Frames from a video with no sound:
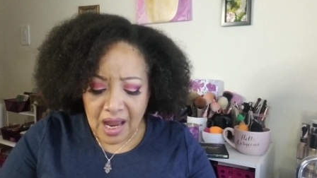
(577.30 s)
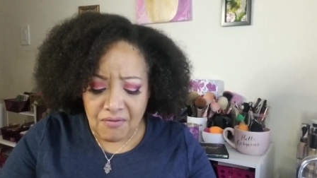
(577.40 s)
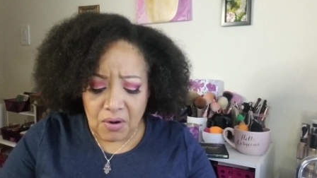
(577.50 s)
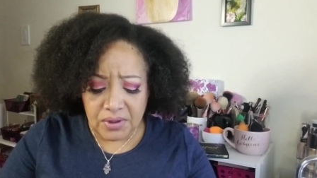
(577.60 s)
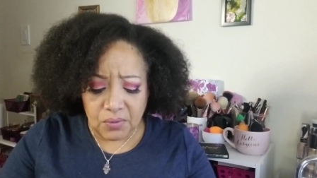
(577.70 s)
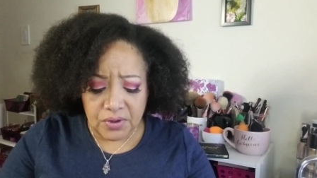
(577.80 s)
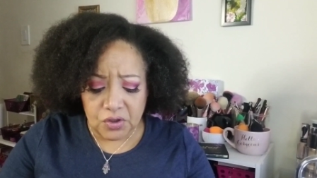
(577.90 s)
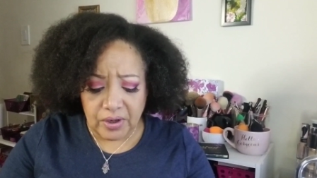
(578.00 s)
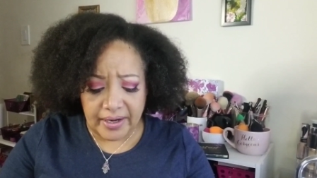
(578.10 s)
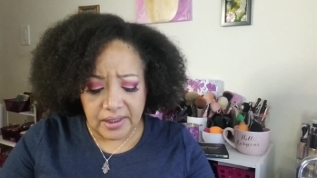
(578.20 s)
I've always wanted
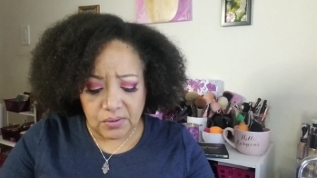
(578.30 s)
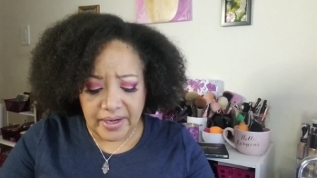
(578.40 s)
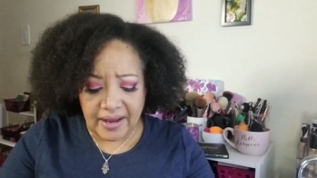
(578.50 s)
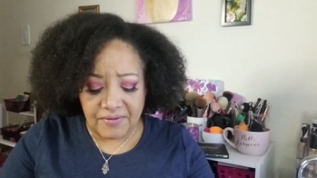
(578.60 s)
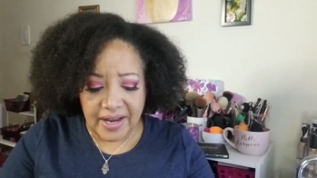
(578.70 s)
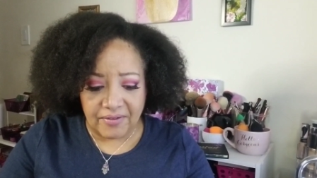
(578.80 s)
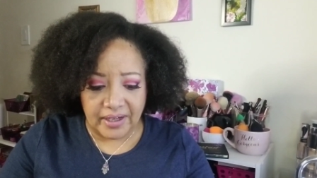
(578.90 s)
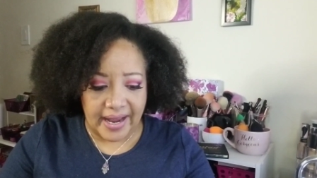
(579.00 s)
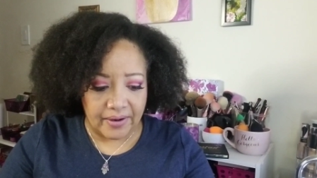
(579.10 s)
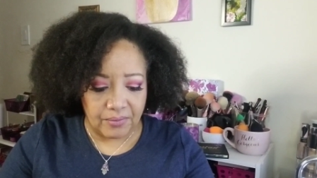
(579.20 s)
to try this one, have never
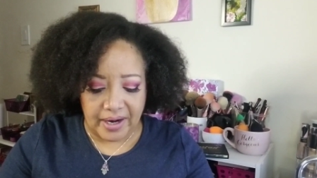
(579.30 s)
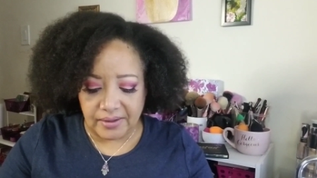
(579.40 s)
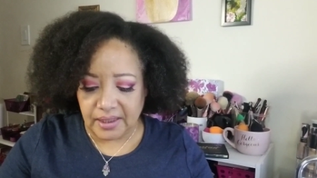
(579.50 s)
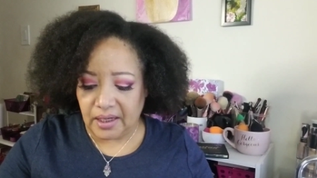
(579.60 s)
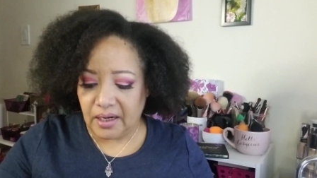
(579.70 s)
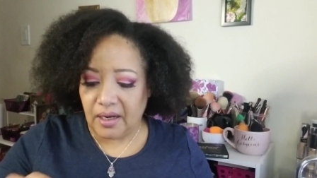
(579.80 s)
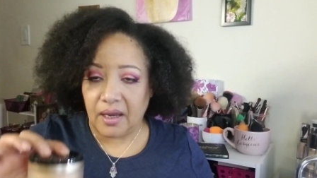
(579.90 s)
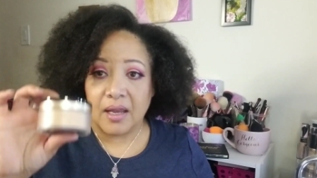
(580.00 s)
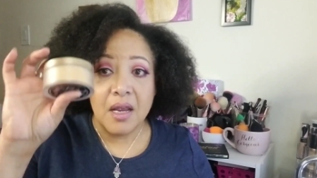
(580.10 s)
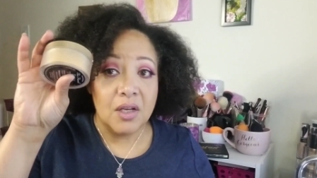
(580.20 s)
gotten around to getting
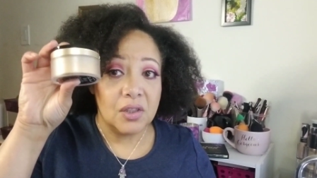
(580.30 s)
it.